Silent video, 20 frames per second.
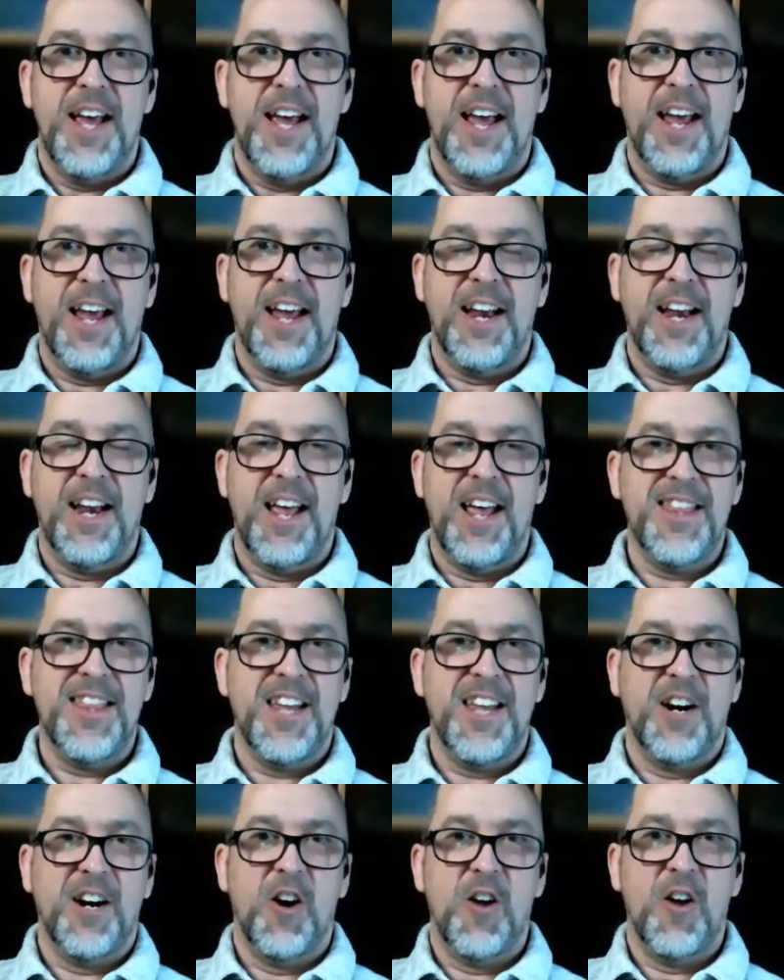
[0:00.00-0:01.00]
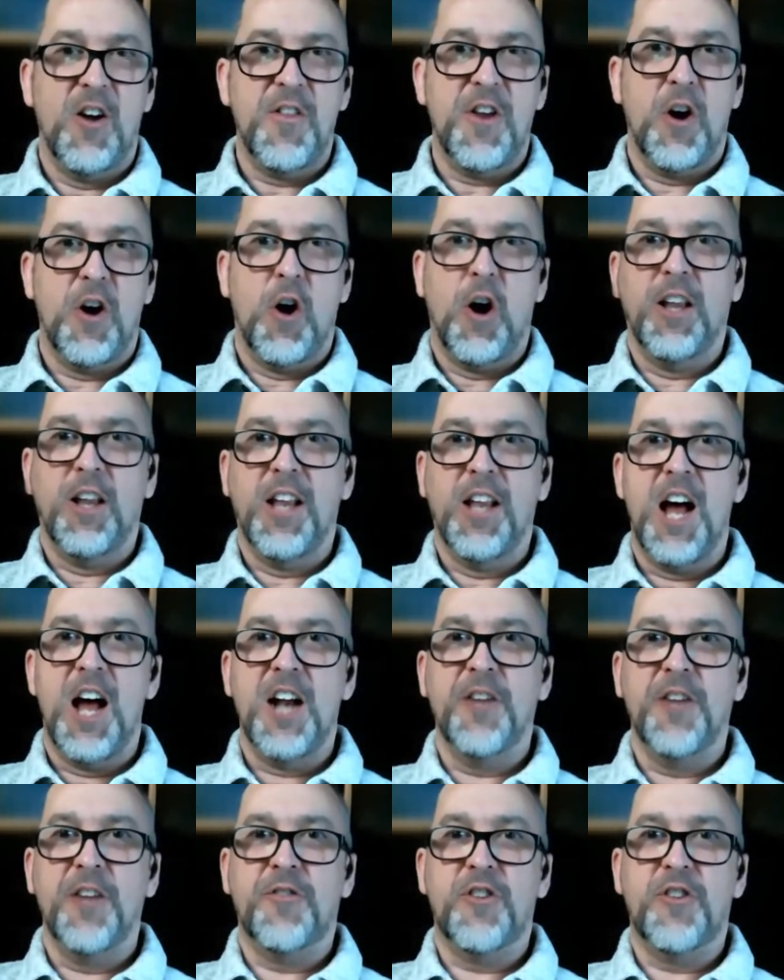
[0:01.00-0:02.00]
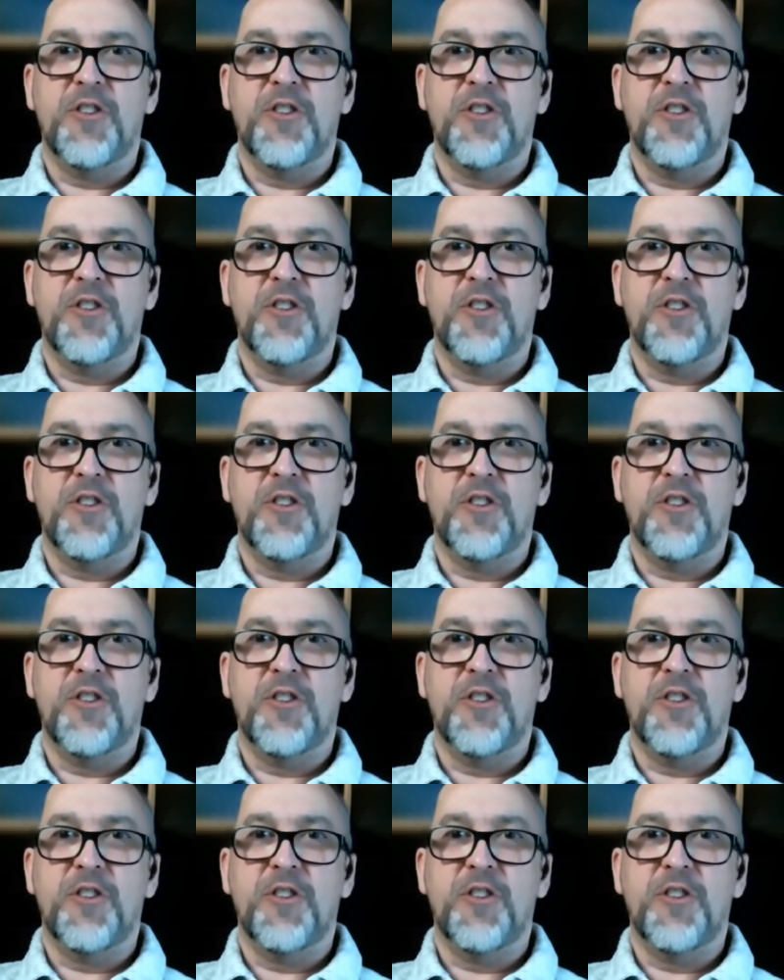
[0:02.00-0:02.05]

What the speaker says: and there are a lot of